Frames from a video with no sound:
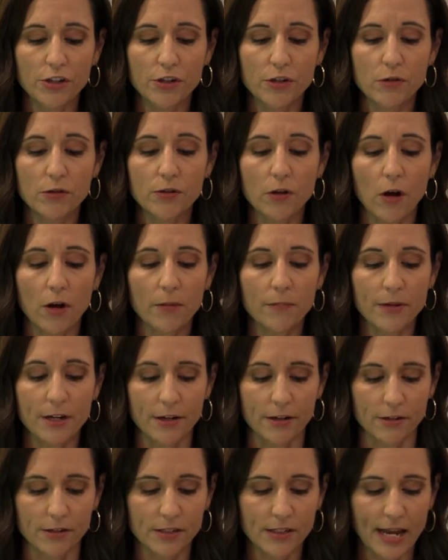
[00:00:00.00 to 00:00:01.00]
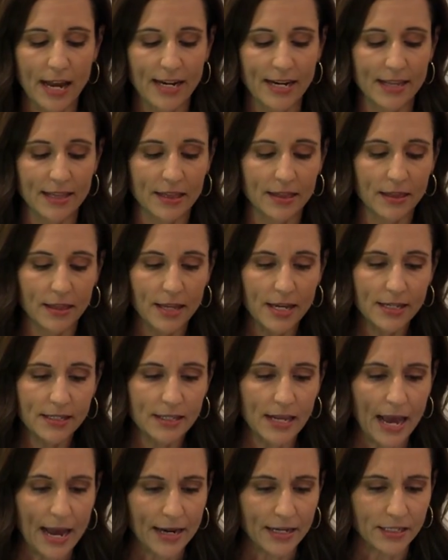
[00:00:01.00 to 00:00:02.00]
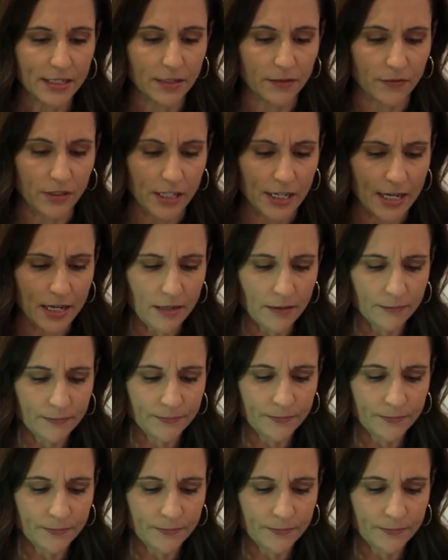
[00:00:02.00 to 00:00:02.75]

use our mirrors, and in this activity,